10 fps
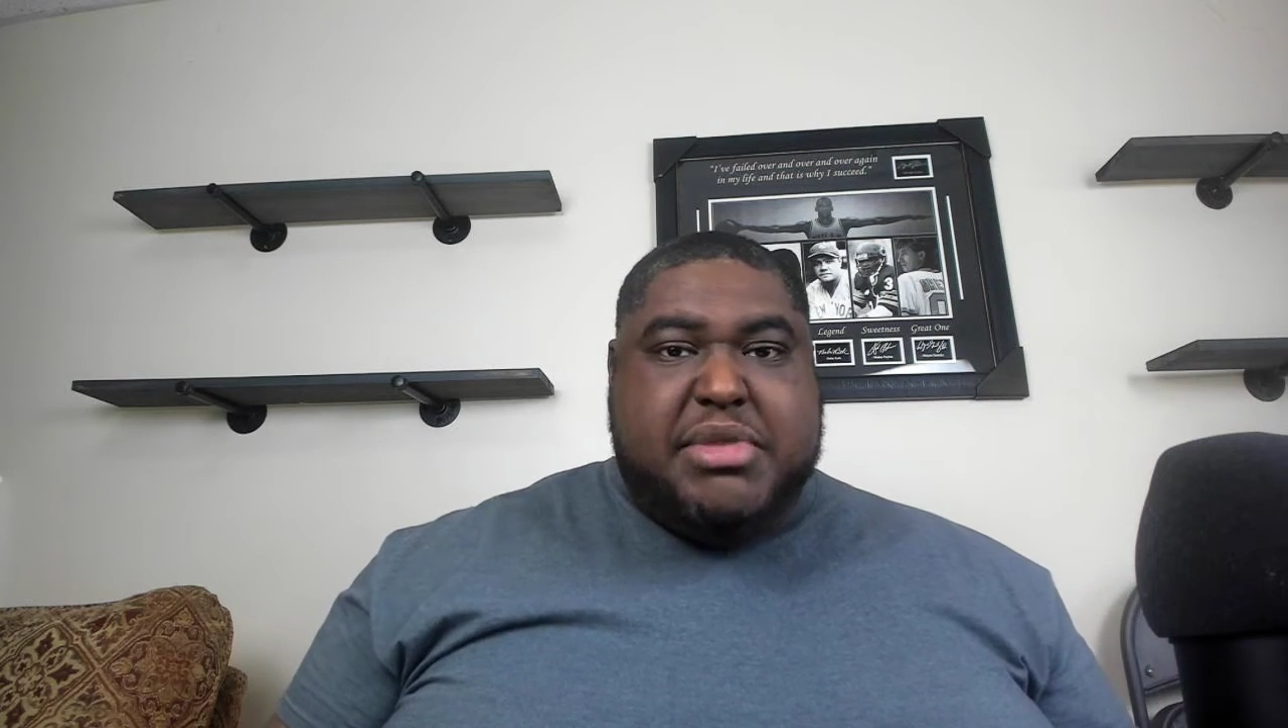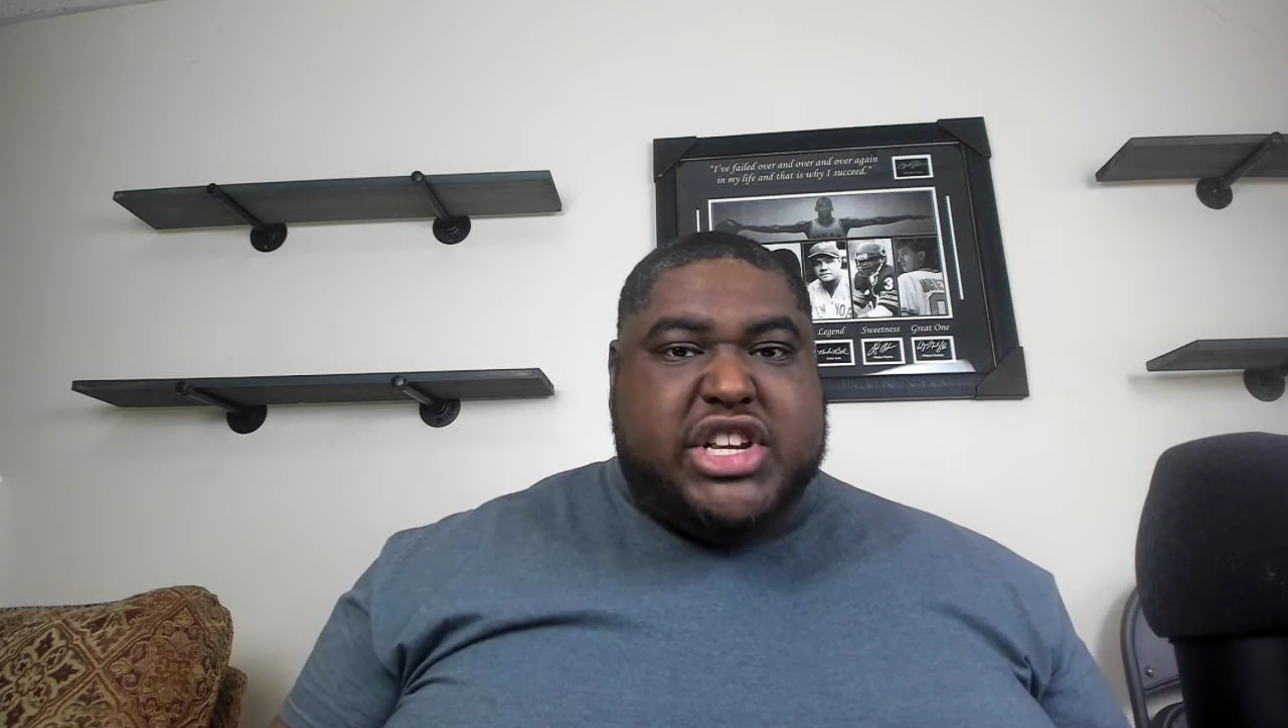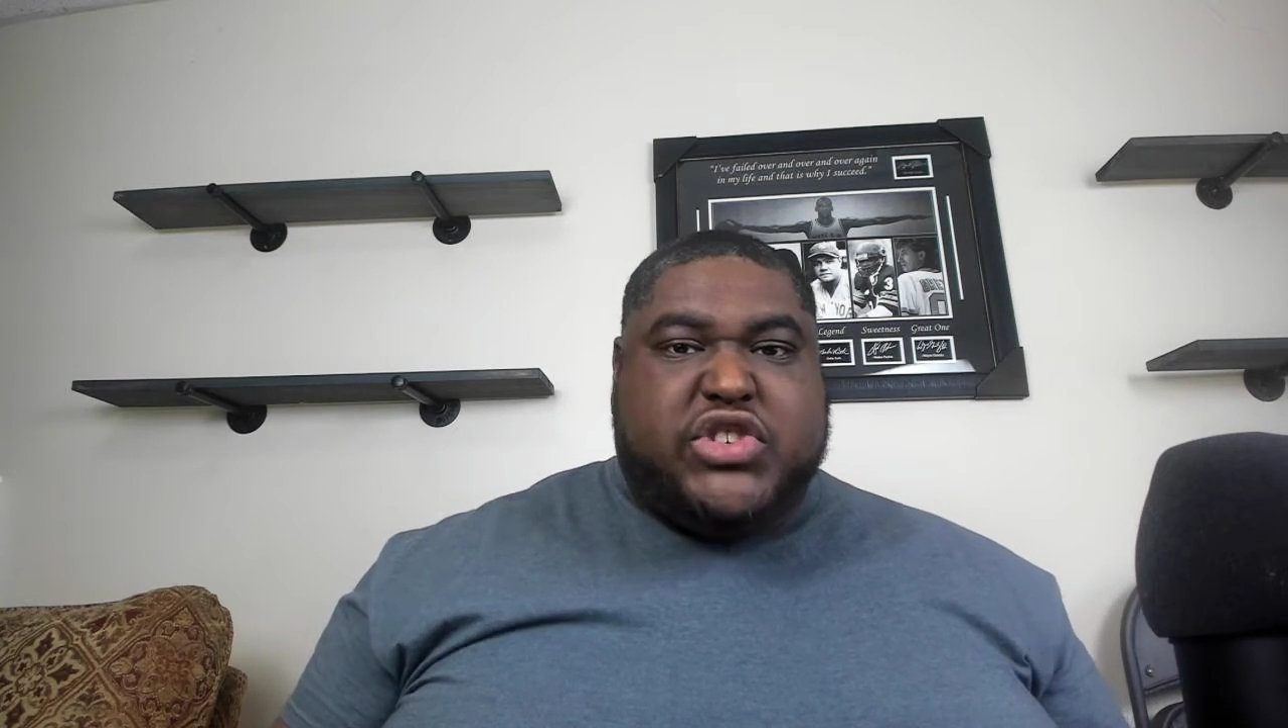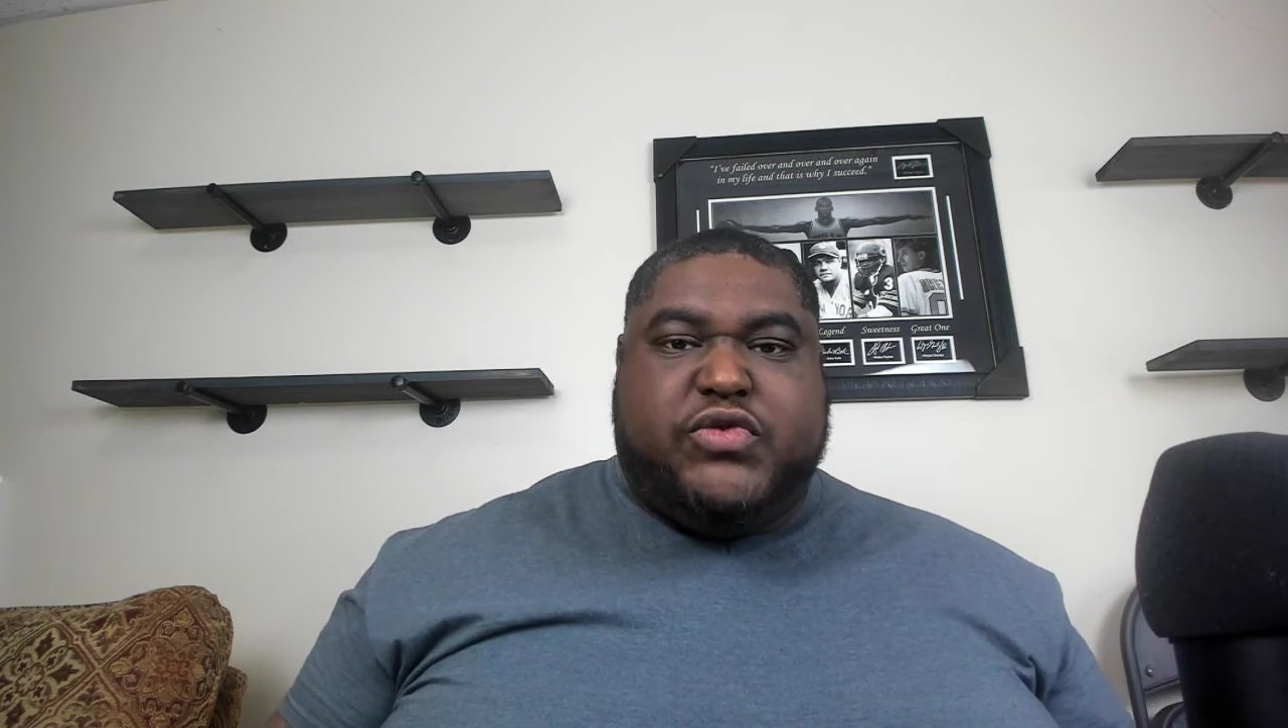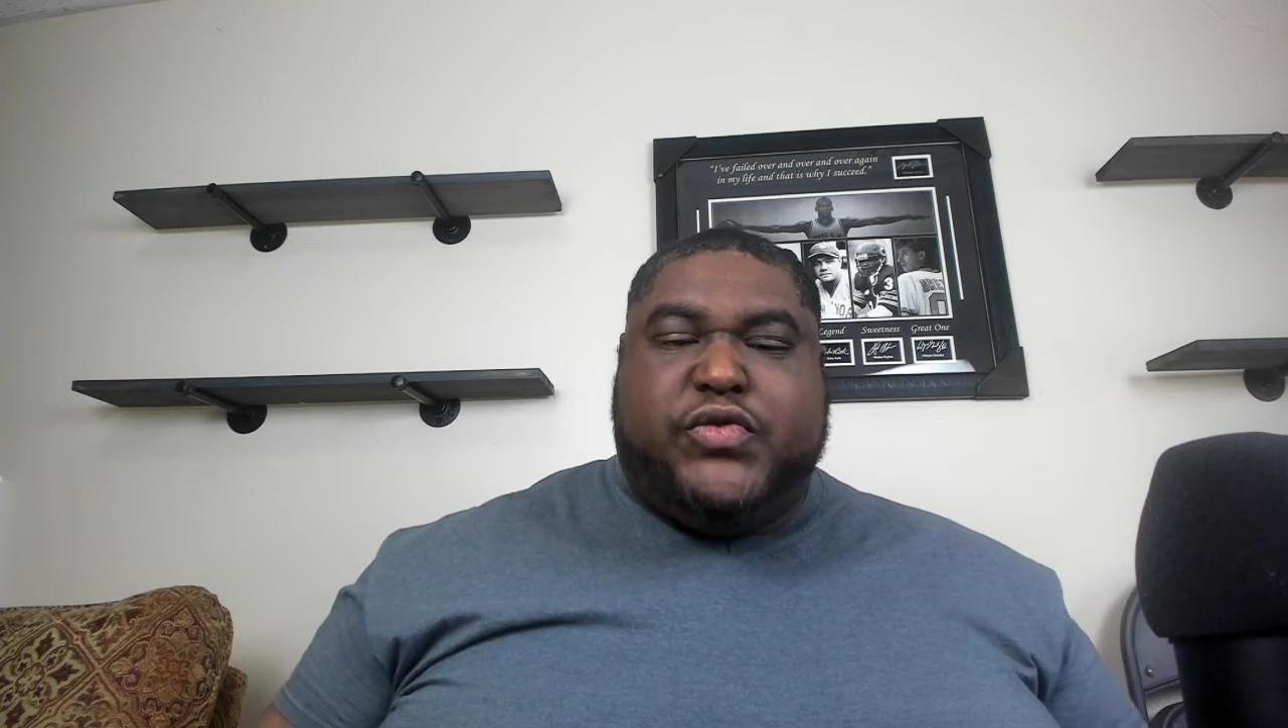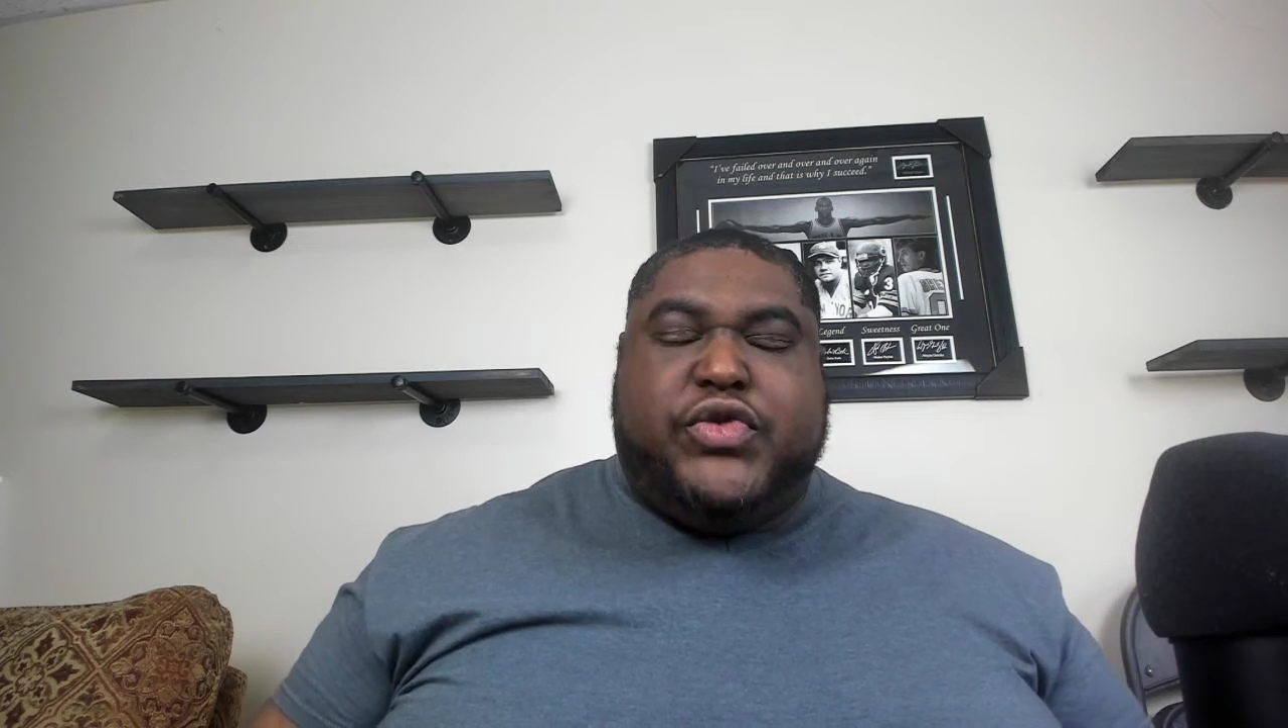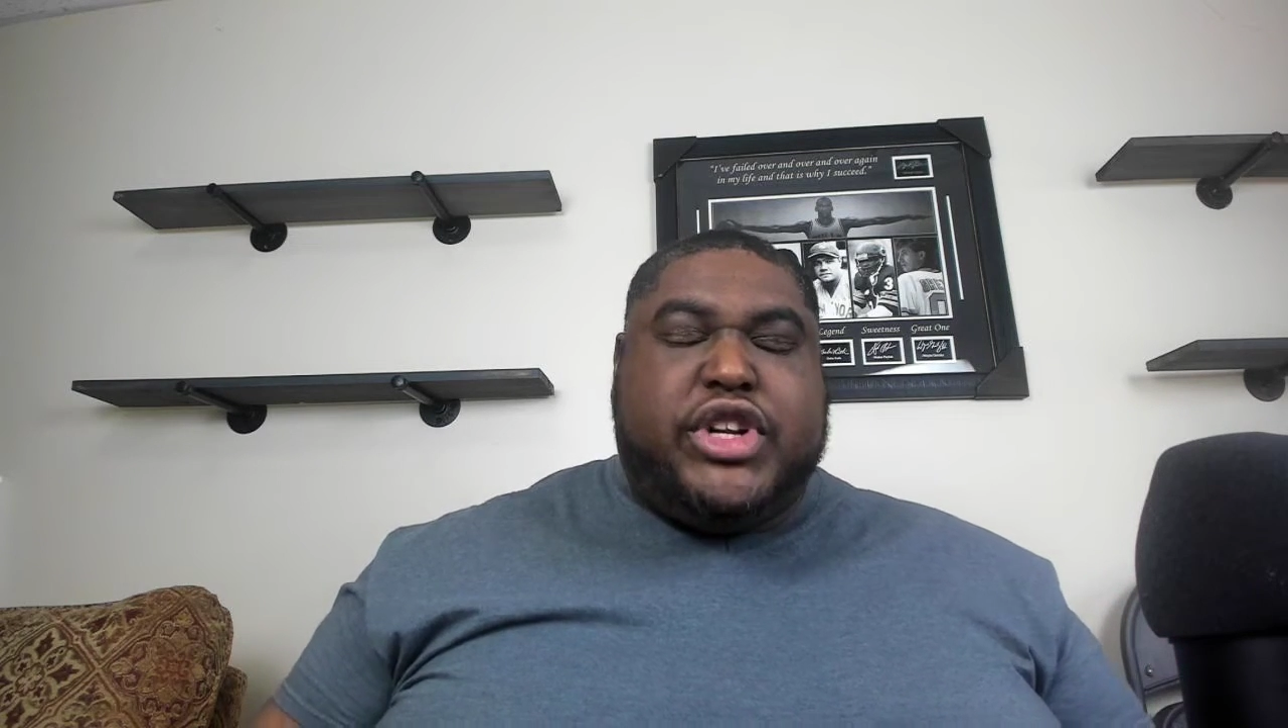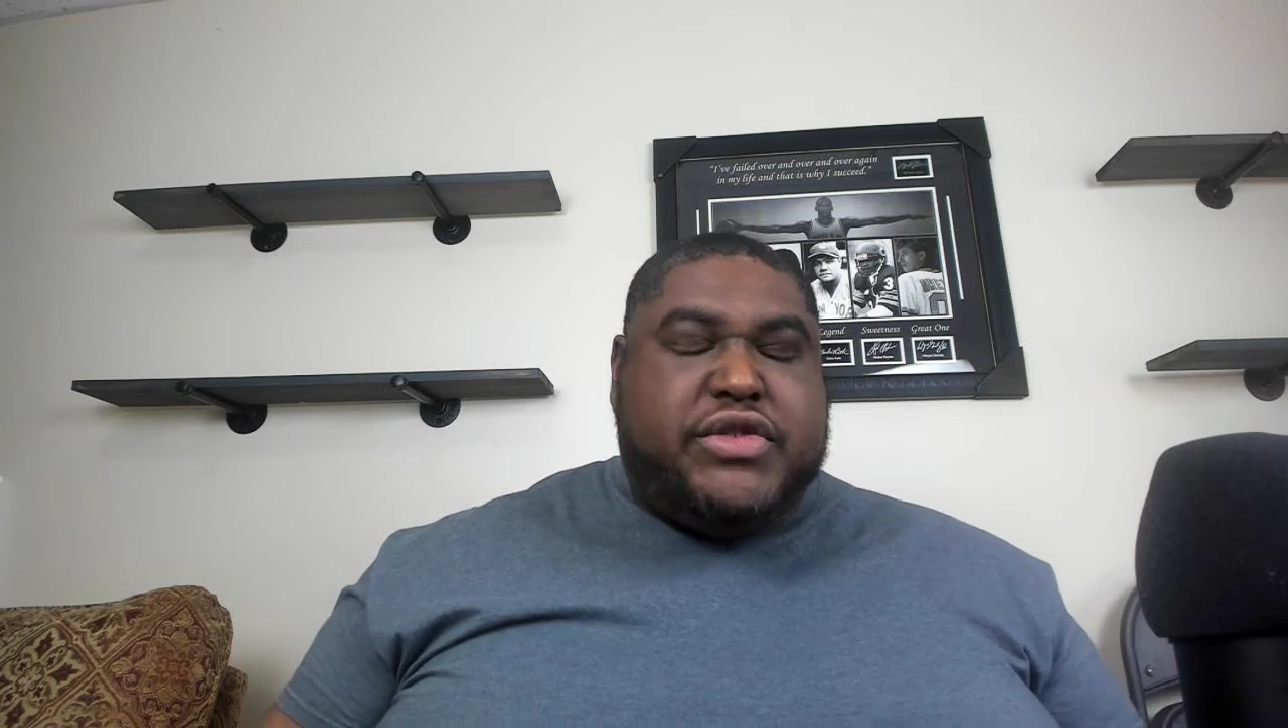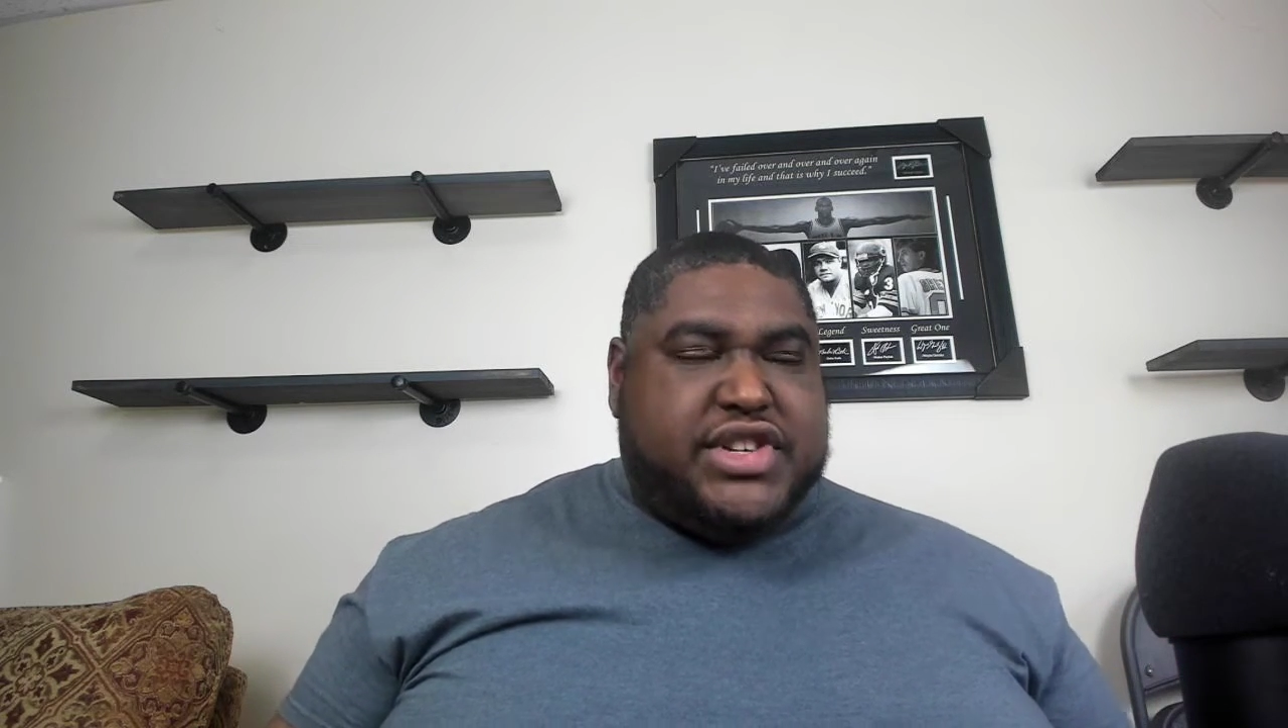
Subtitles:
It's full of